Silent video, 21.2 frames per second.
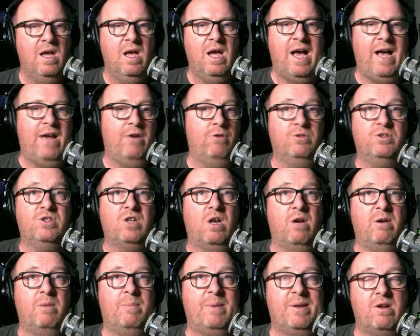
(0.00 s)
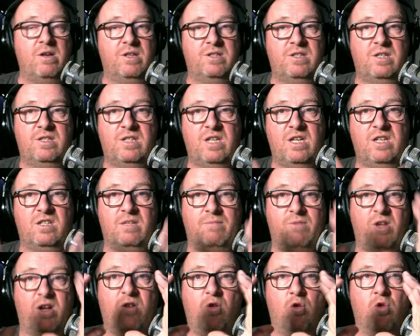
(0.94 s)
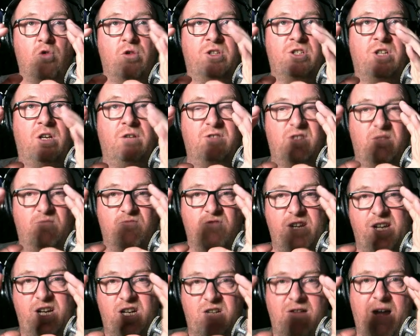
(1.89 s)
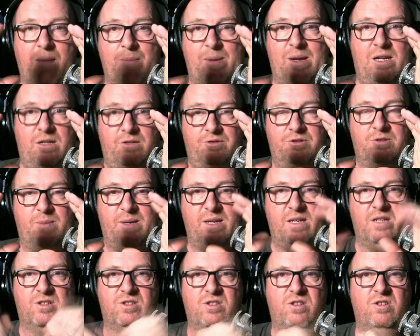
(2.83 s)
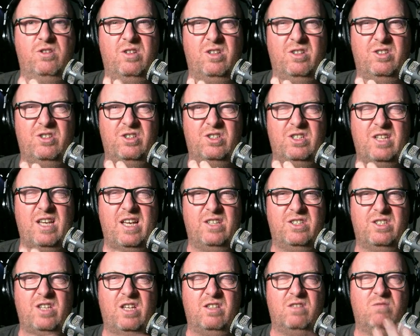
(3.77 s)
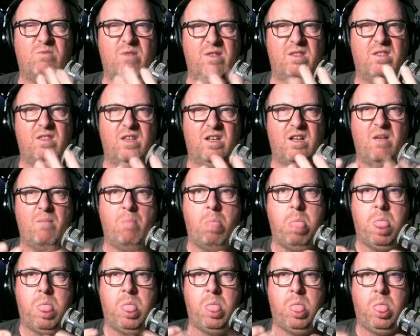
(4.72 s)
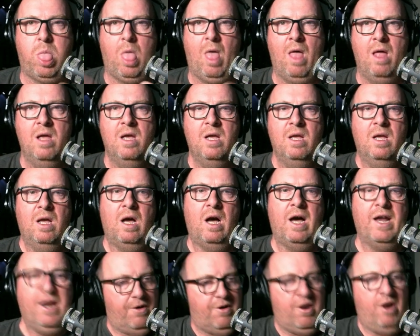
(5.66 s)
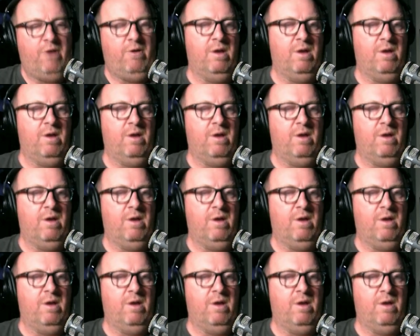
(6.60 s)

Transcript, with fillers: And also, it'd be nice to see some like Auratone, some really crappy little speakers, so you could just get a sense of whether they're going I don't know.